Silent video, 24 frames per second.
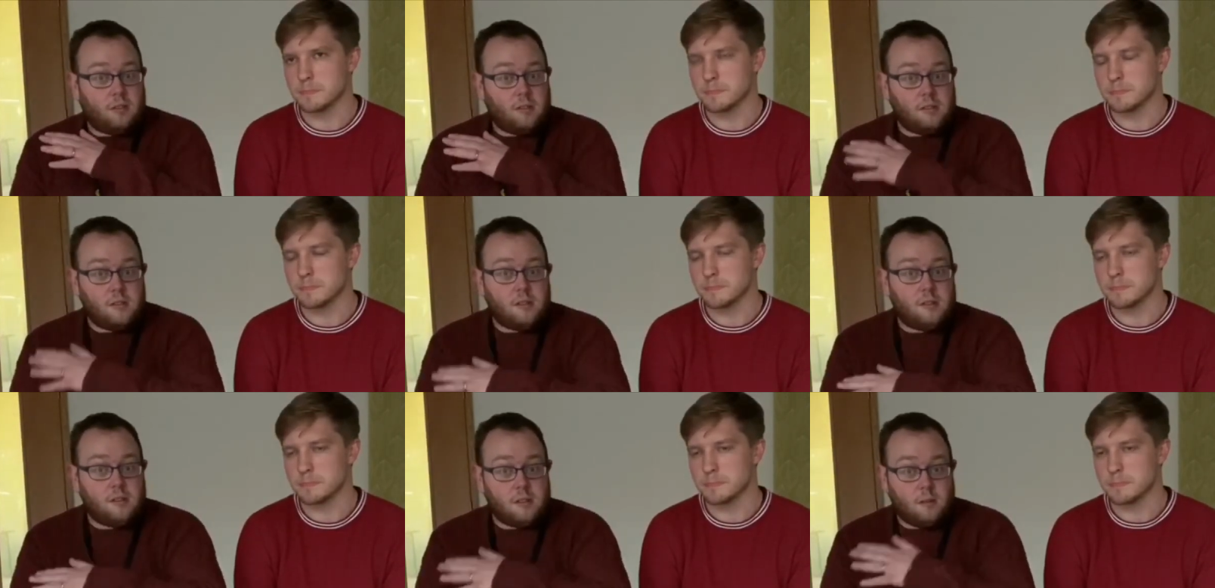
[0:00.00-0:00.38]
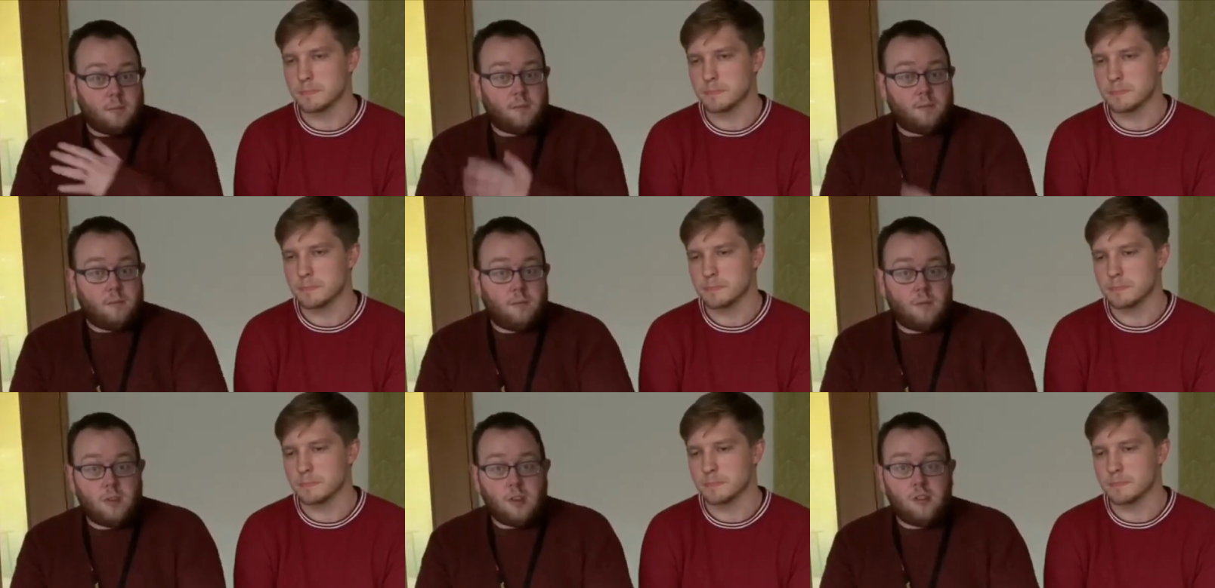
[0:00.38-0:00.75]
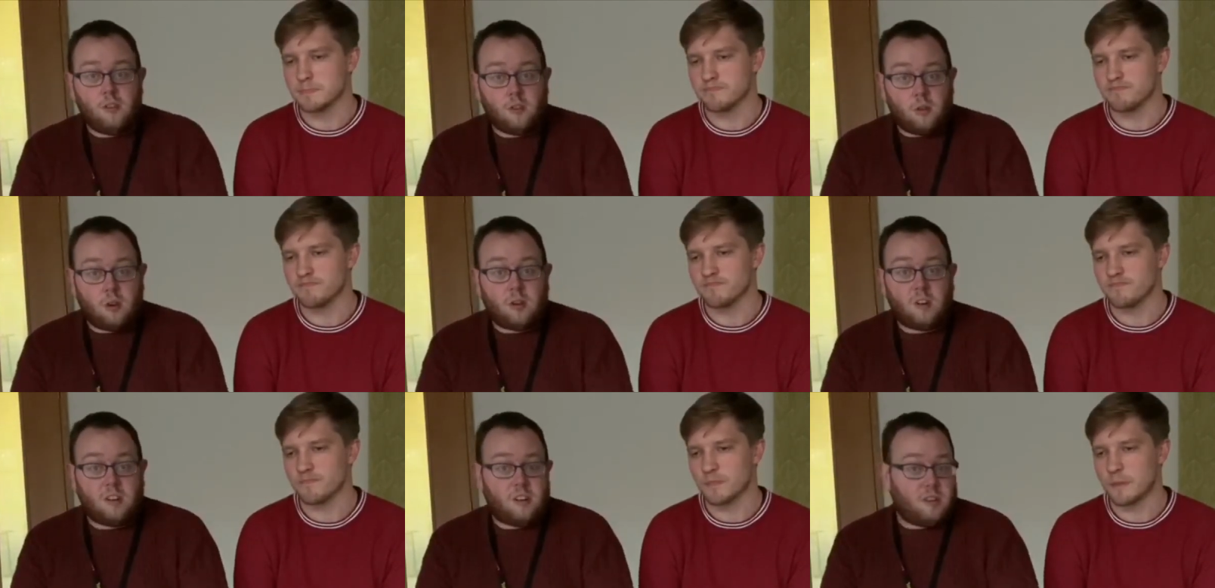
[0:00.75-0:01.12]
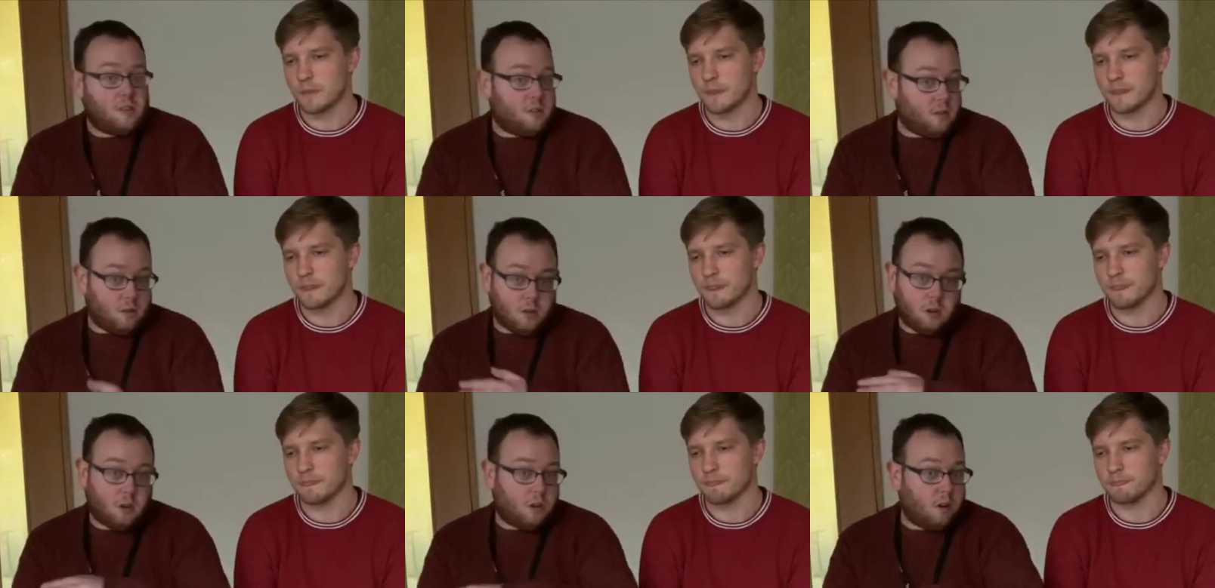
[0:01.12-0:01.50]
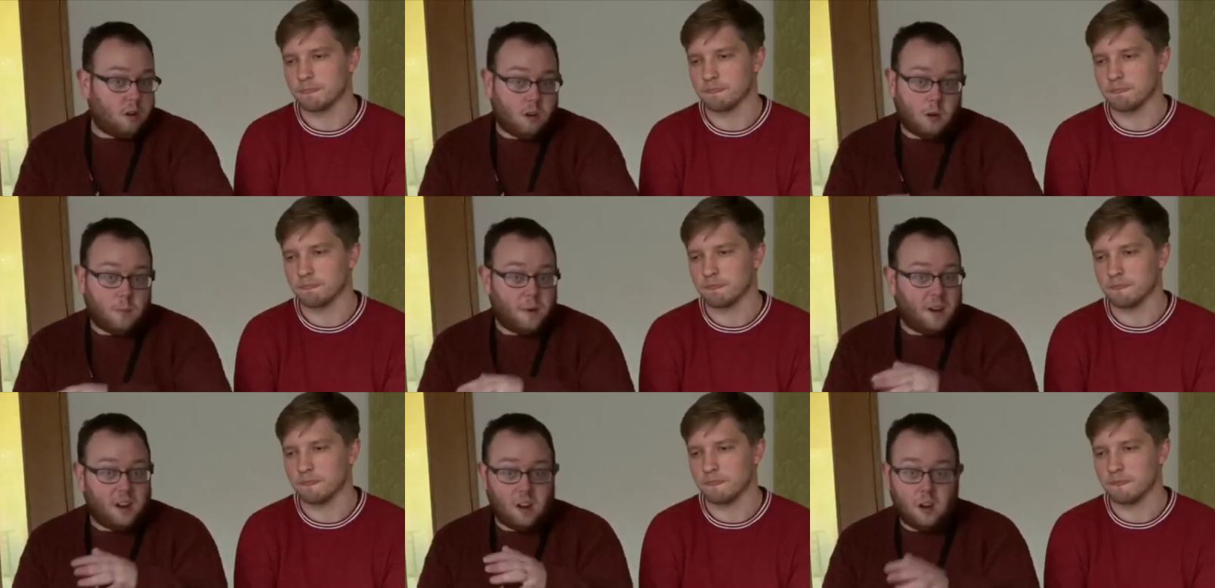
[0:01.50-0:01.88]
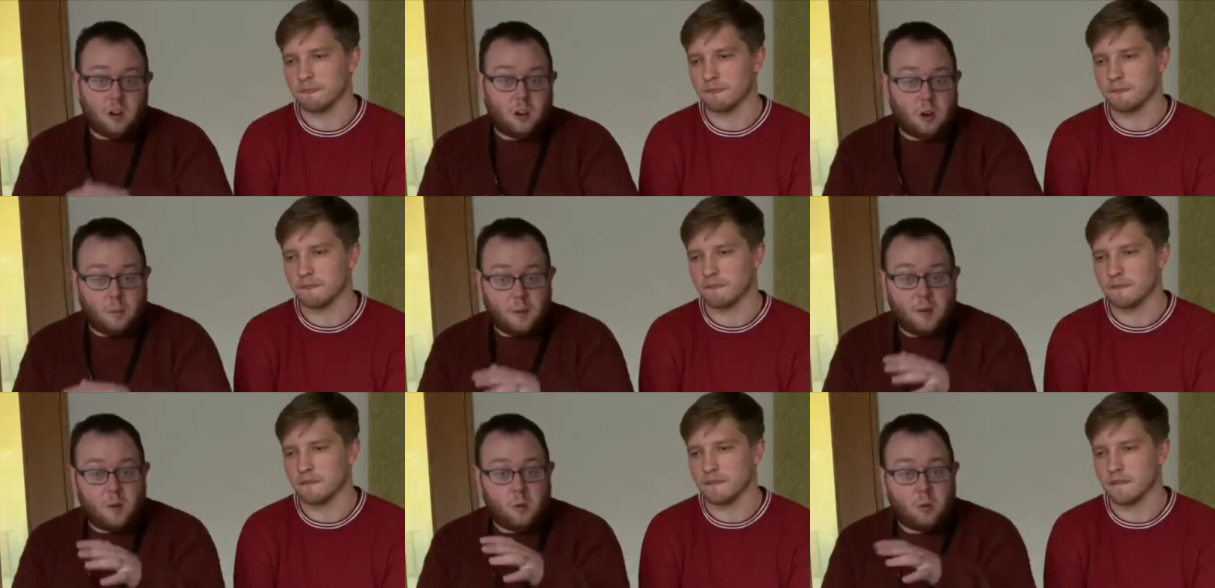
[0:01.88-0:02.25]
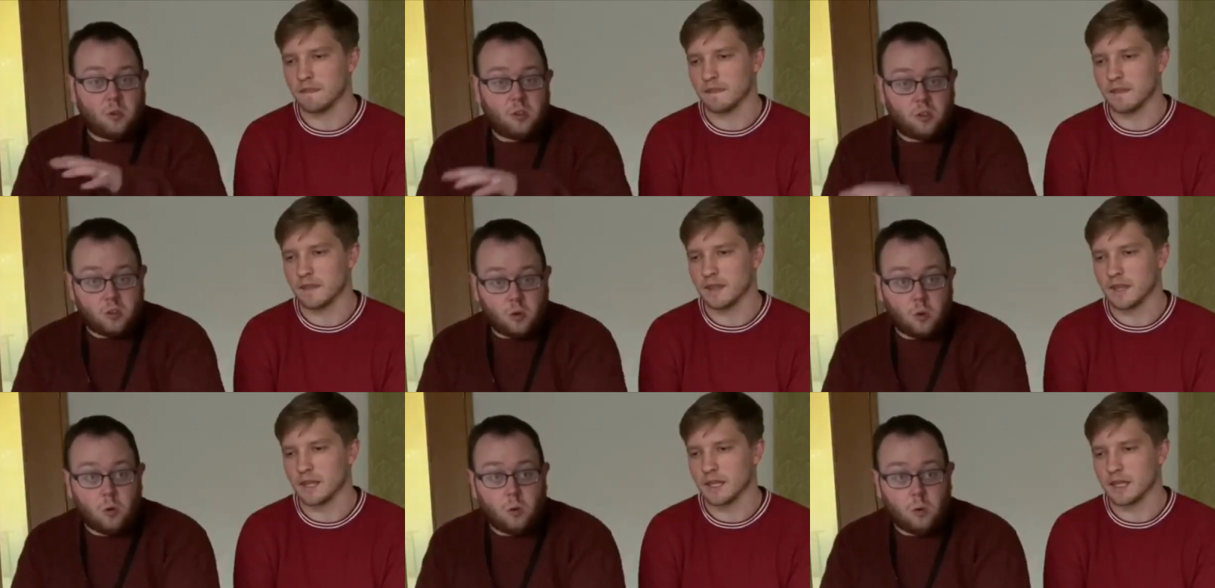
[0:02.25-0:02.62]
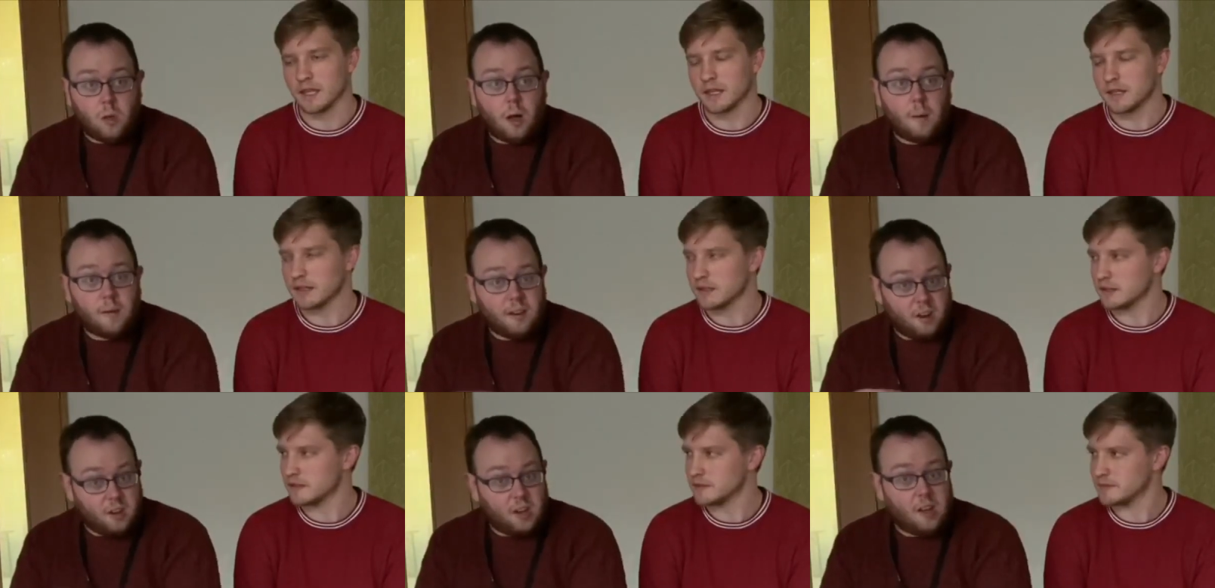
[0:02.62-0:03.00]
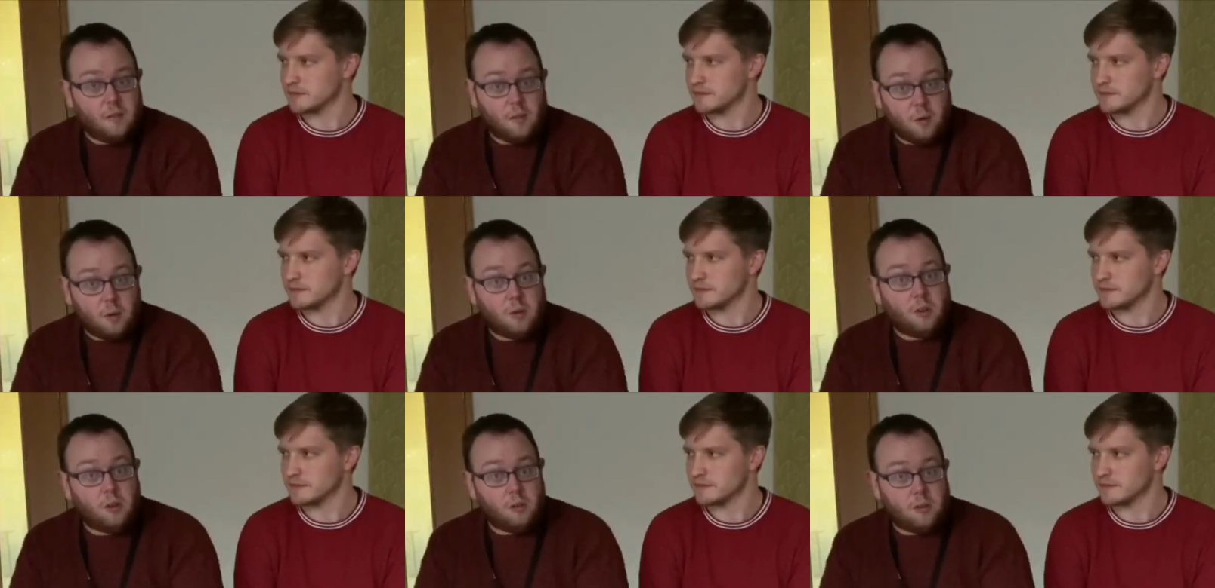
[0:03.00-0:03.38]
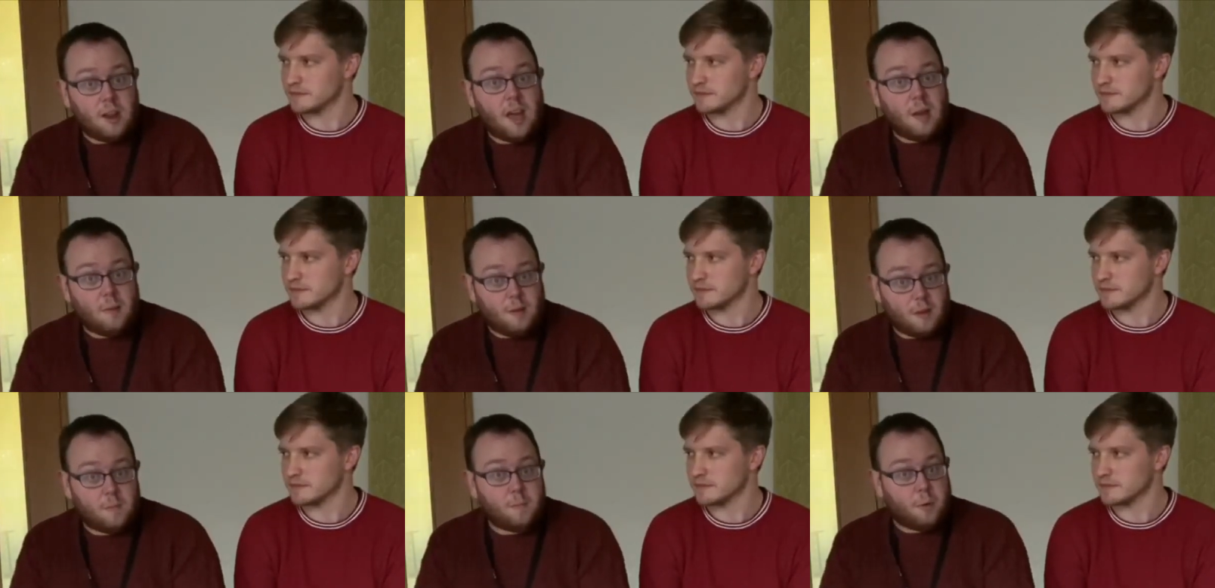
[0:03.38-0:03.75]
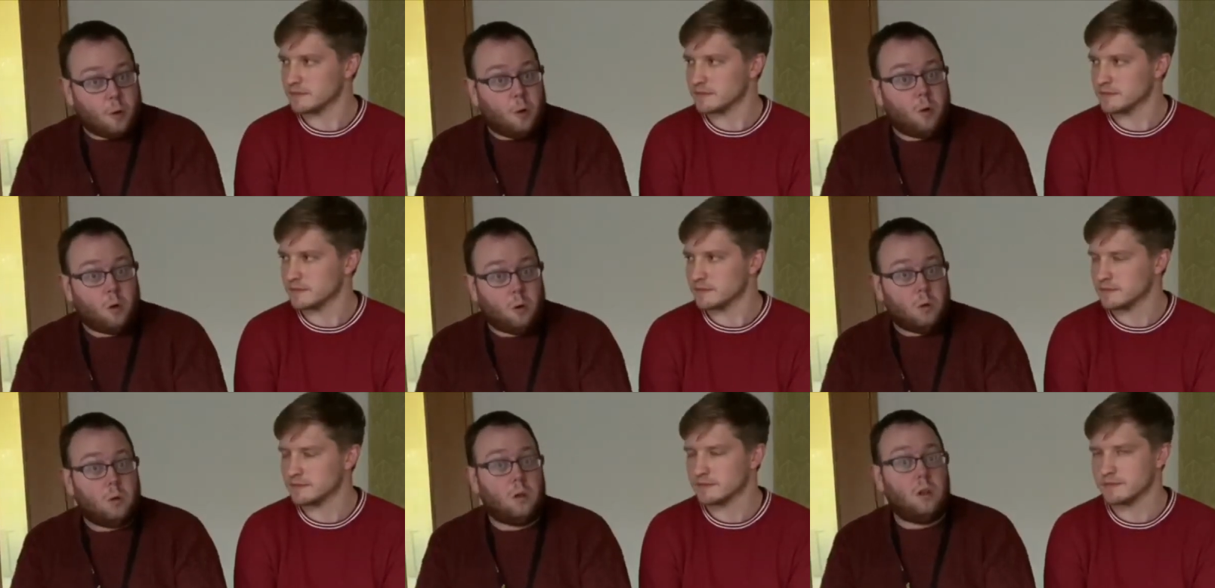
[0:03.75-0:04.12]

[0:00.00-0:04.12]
Speaker 1: you know, since you're a Christian, you're no longer going to be called Saul. I'm going to give you a new name, it's Paul.